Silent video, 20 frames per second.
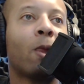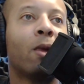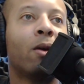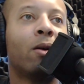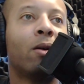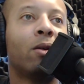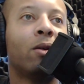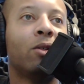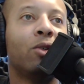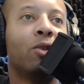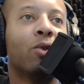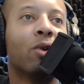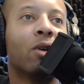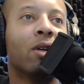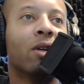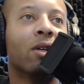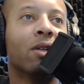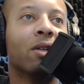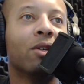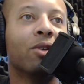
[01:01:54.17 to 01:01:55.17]

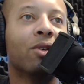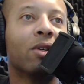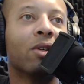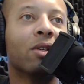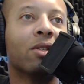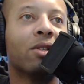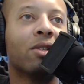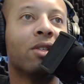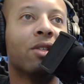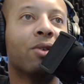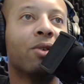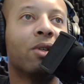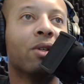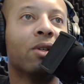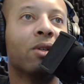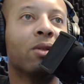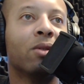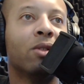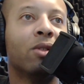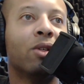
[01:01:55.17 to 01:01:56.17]
You're a serial
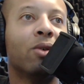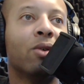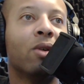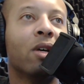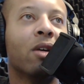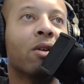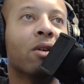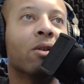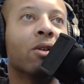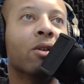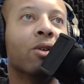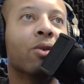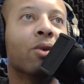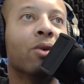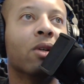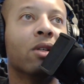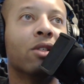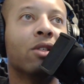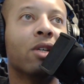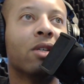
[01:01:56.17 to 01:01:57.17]
donator. You
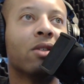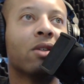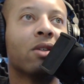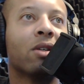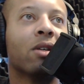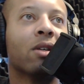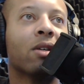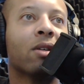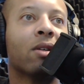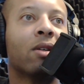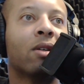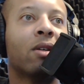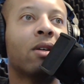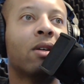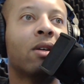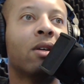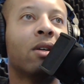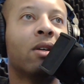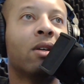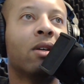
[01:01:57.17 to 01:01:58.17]
and Jessica
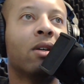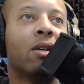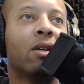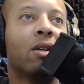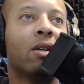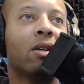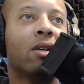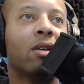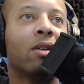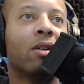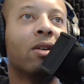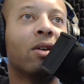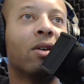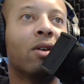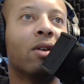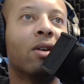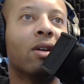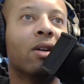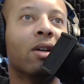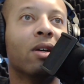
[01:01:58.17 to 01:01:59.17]

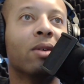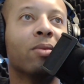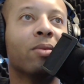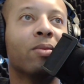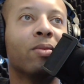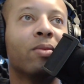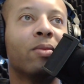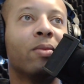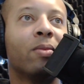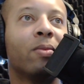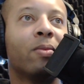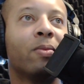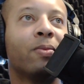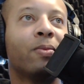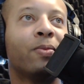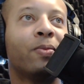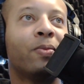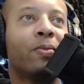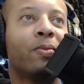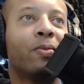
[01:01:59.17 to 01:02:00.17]
are
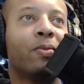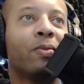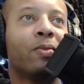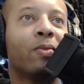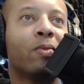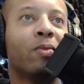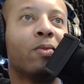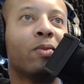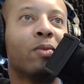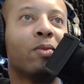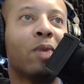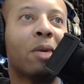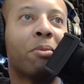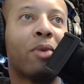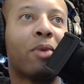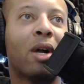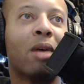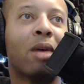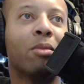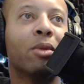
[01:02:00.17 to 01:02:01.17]
my
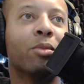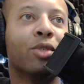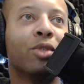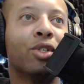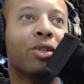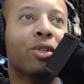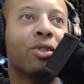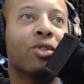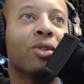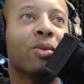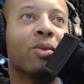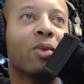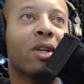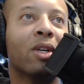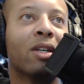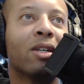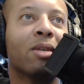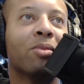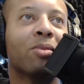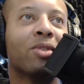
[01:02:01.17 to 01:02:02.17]
problem children when it
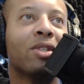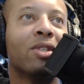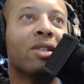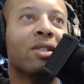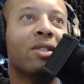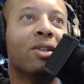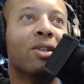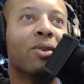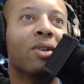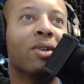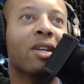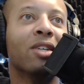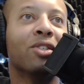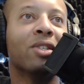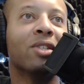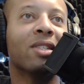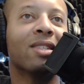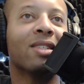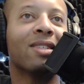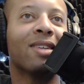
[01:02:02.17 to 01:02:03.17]
comes to
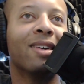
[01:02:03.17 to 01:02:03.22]
donations.